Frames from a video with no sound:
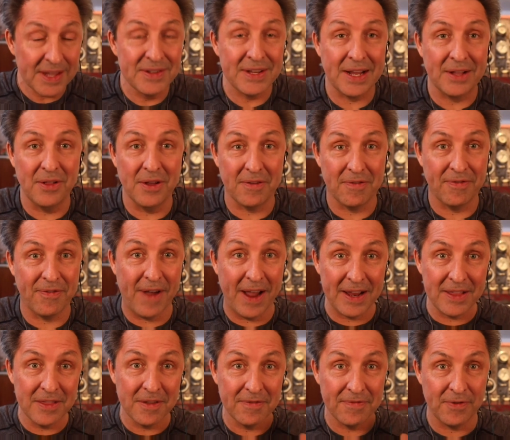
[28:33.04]
it's like look
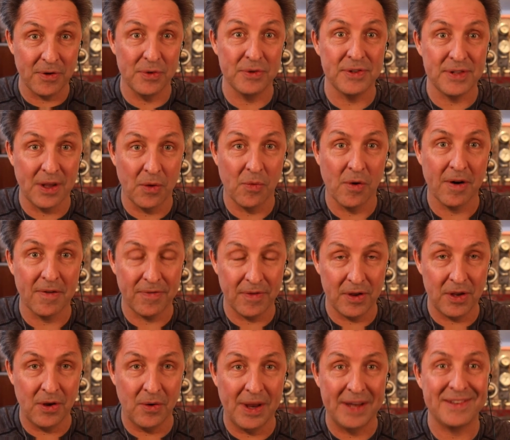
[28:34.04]
find the foods that work
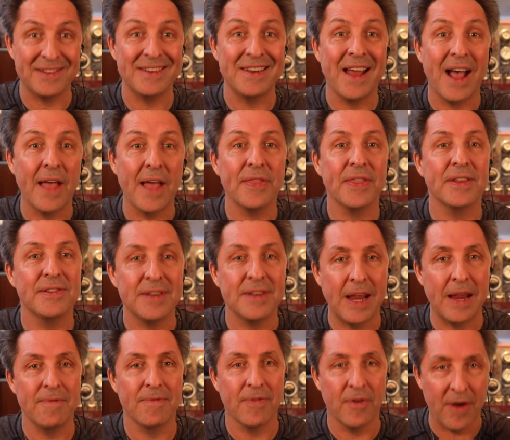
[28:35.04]
for you it's not the
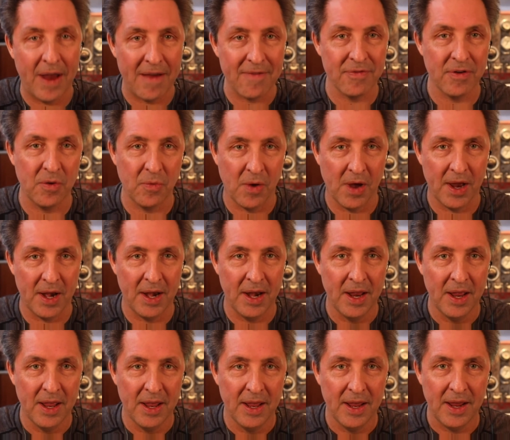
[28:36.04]
same for everyone
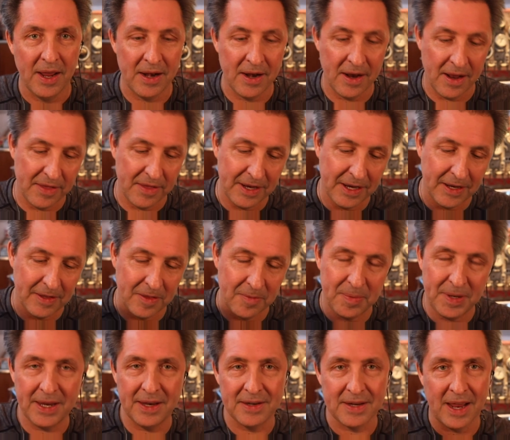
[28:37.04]
and That's i think in
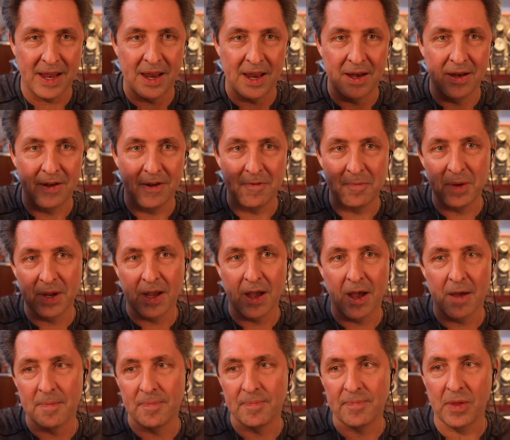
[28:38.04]
right. the pegan diet you've
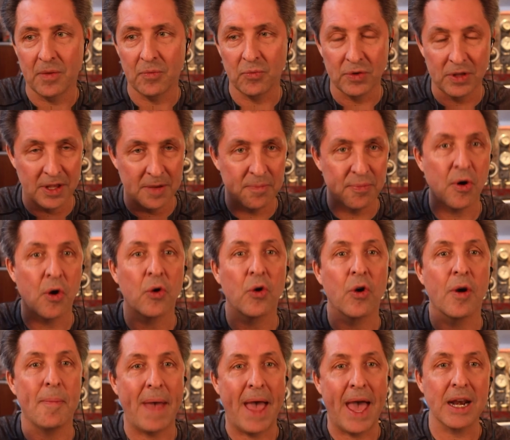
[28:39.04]
become really
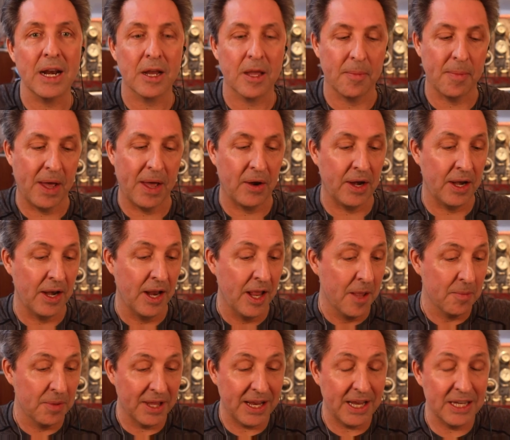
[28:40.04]
programmatic about it
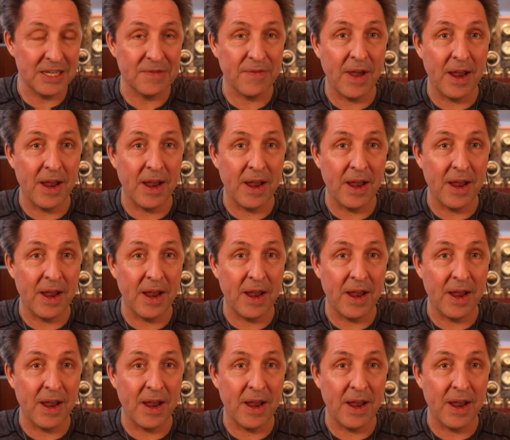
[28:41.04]
but like it's